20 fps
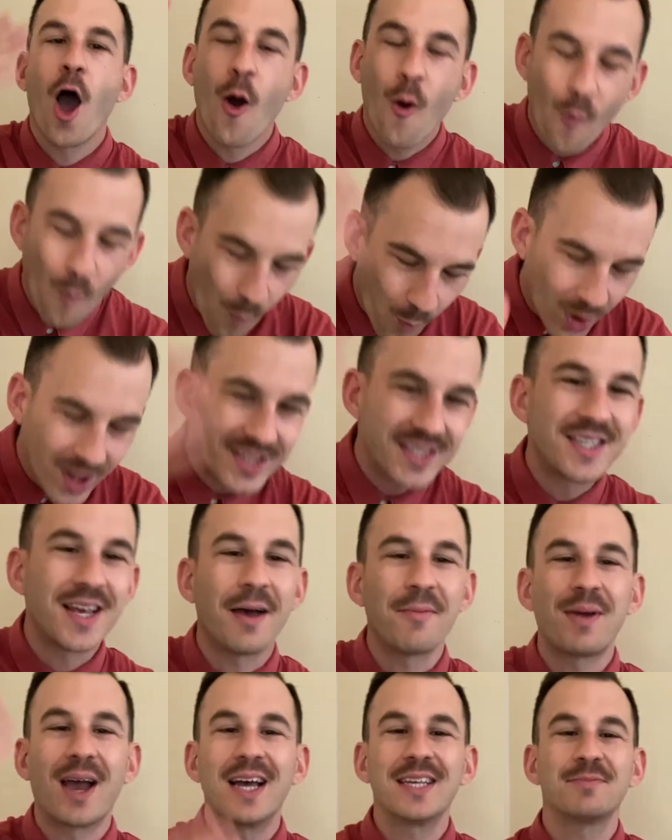What's up,
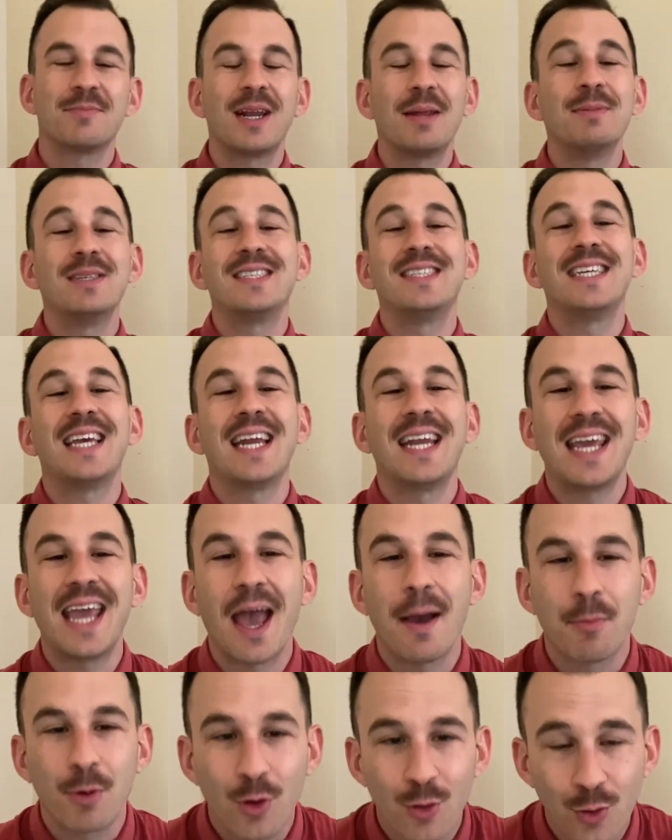guys? My name is Danny
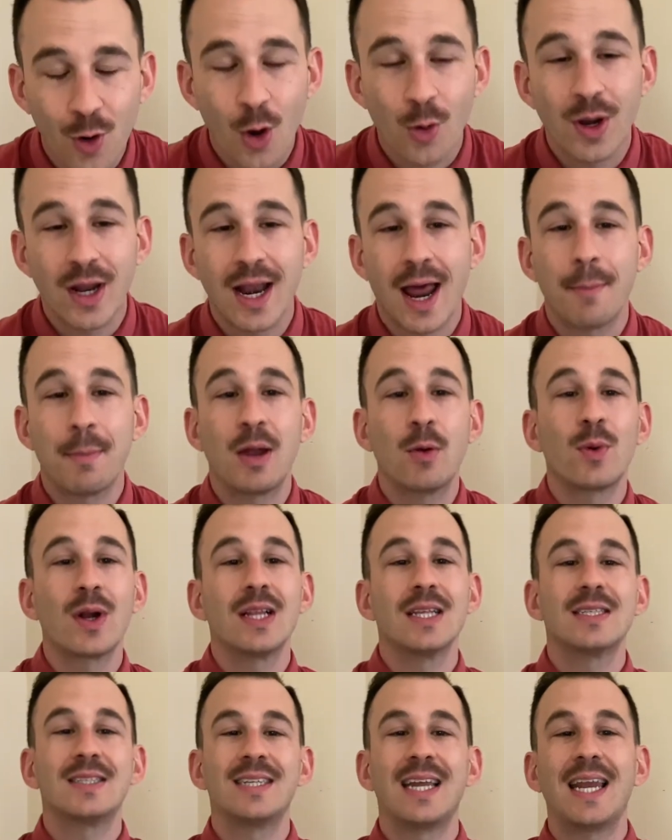M. Cronin. I'm a real
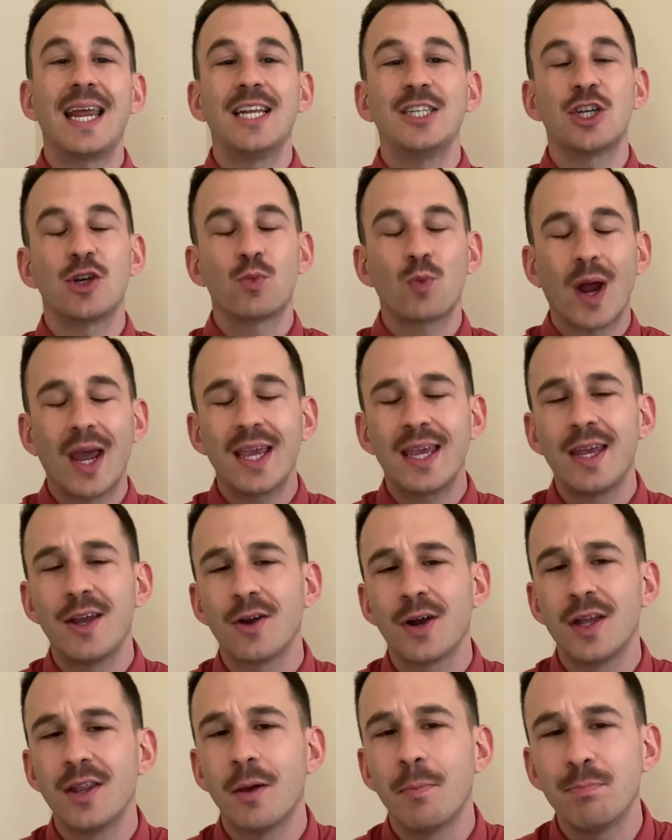estate agent right here
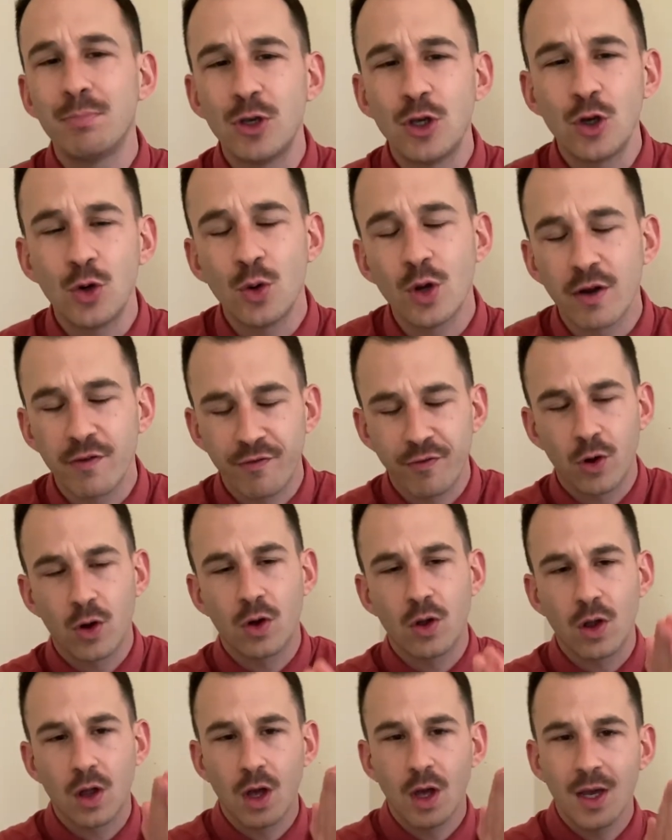in the
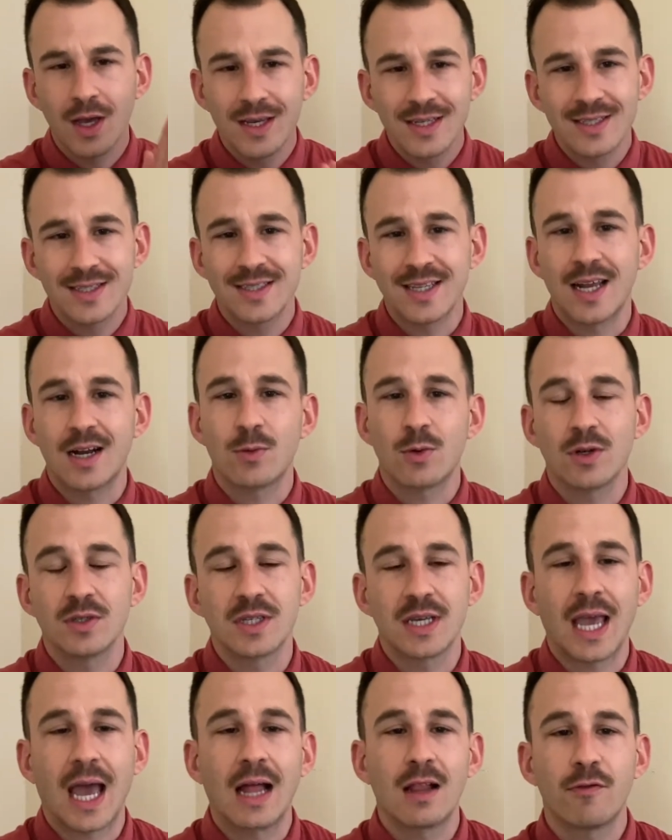beautiful Santa Rosa,
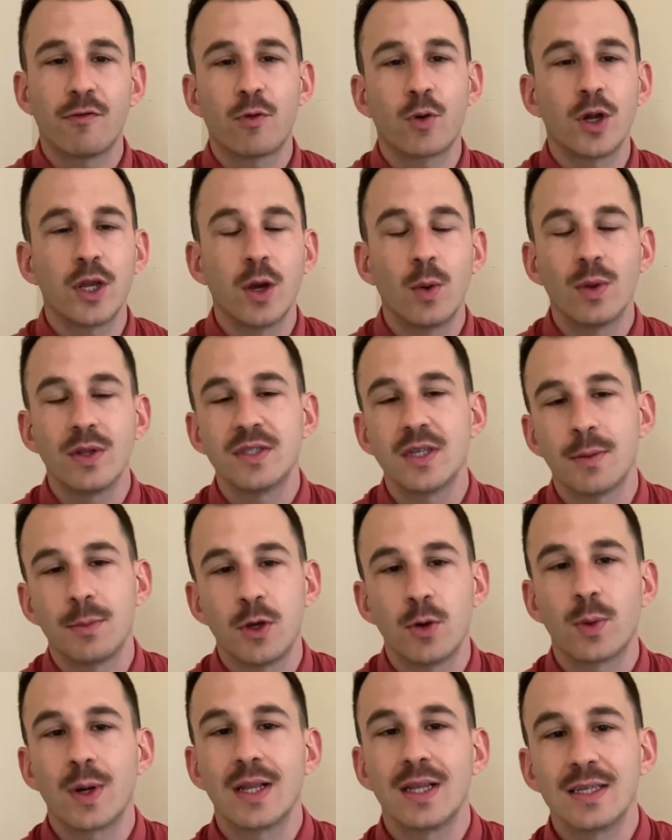California with W
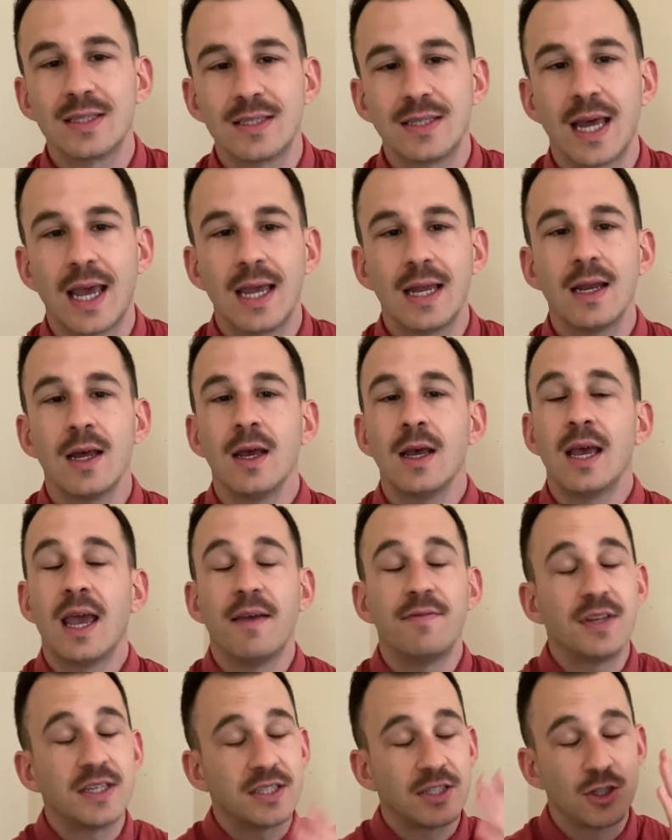Real Estate. If
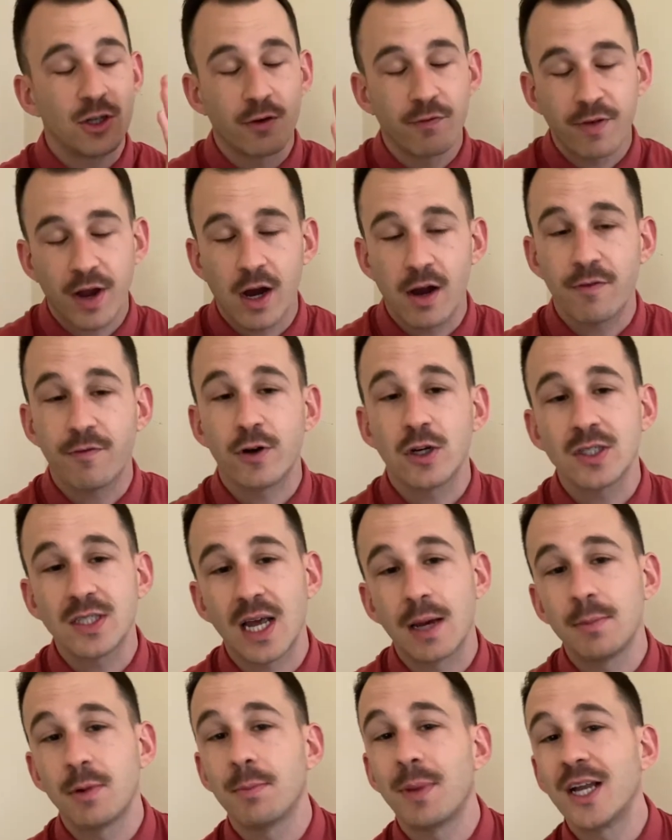this is your very first
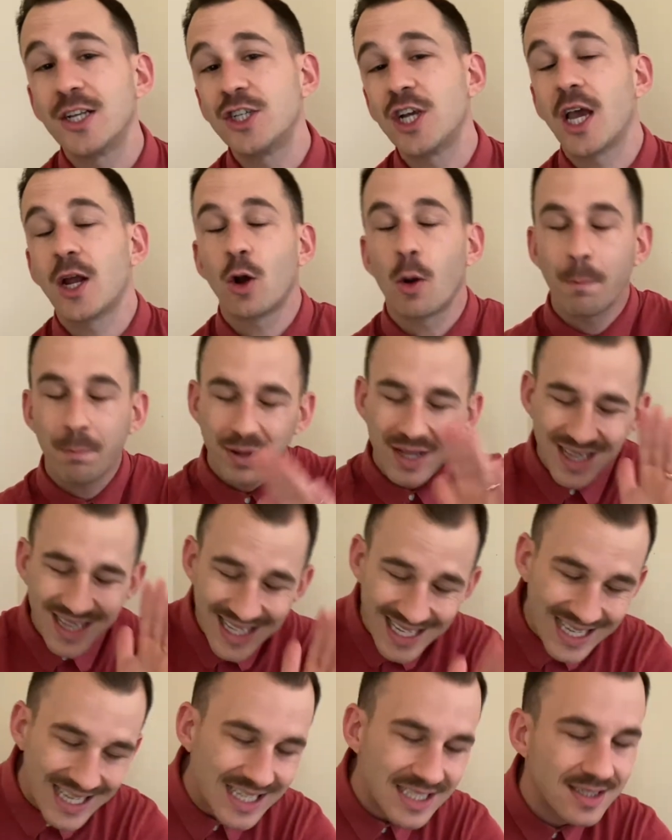time to my channel,
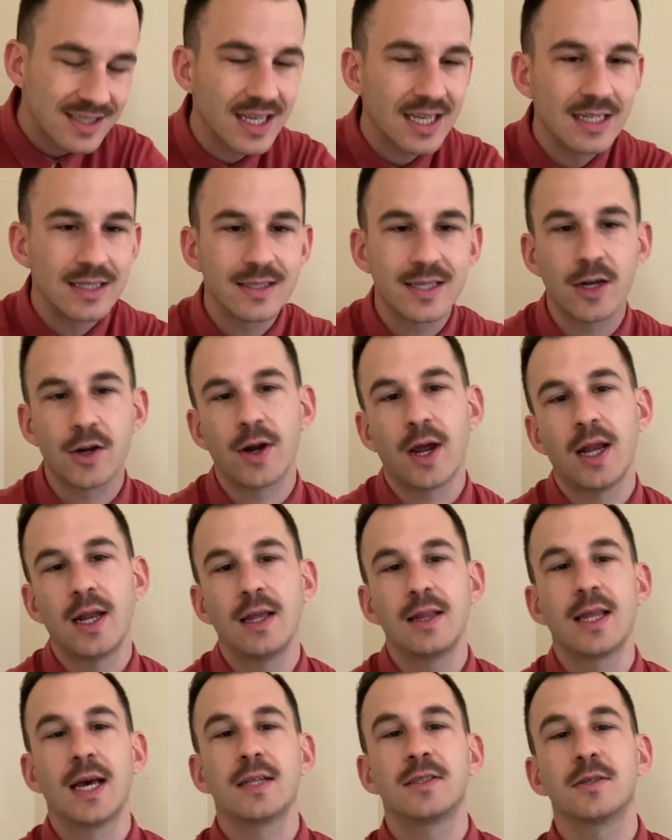please consider hitting
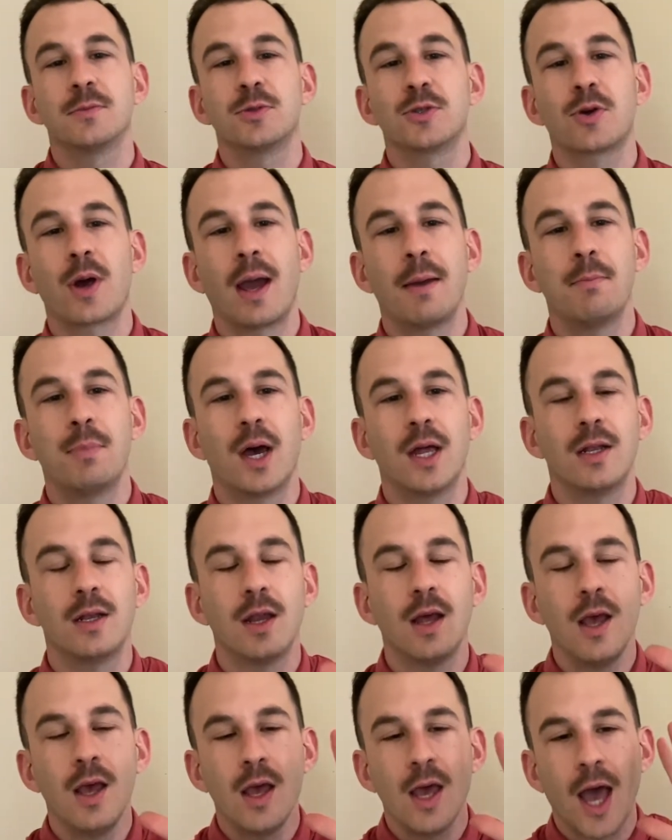that subscribe button.